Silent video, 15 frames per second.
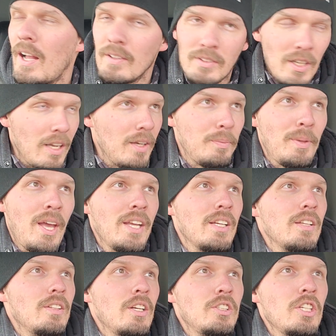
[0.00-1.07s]
And I'm
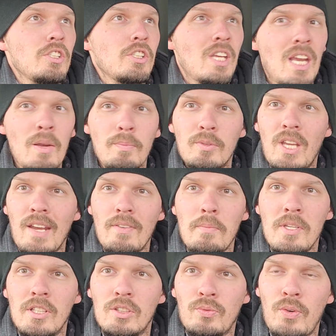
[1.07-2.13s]
like, they just keep giving
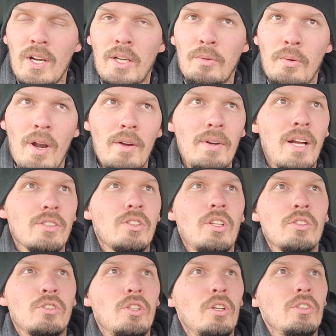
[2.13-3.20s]
me this fucking runaround. So
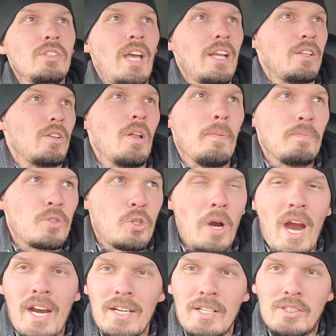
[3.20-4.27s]
this dude's like
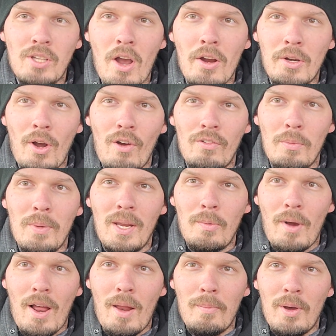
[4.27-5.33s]
trying to talk over me
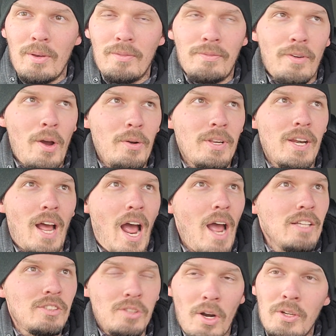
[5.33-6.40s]
while I'm on the phone, and
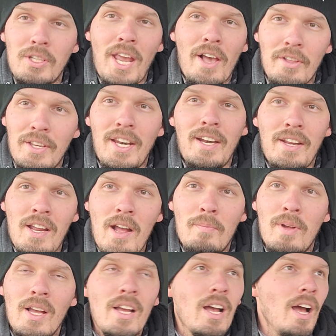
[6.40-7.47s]
I start yelling at
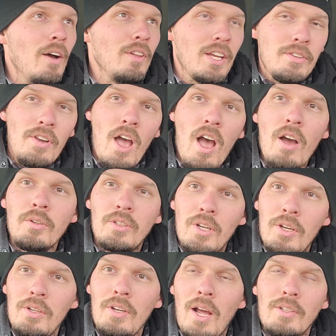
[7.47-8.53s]
him. I'm like, no, dude.